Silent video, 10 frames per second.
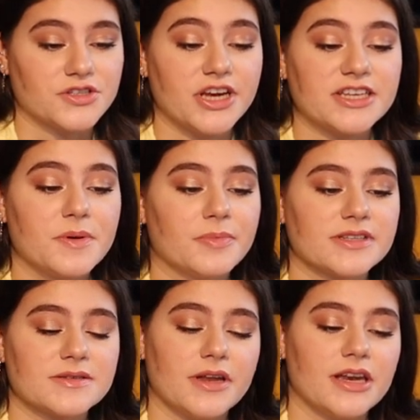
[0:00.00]
Shakespeare
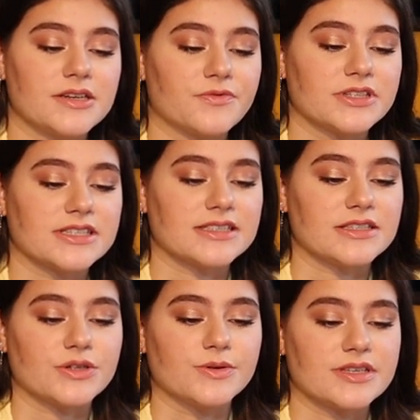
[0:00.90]
builds many differences
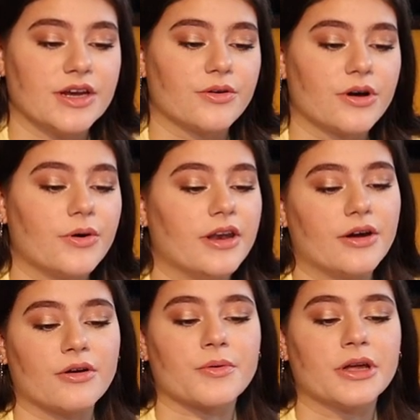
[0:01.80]
into his hero and
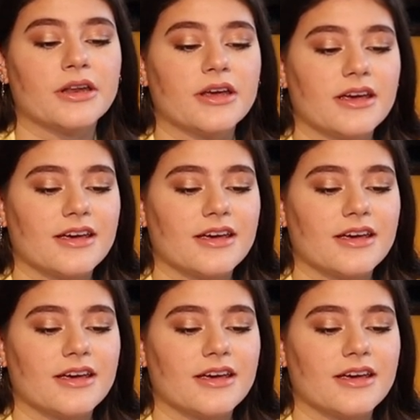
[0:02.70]
heroine,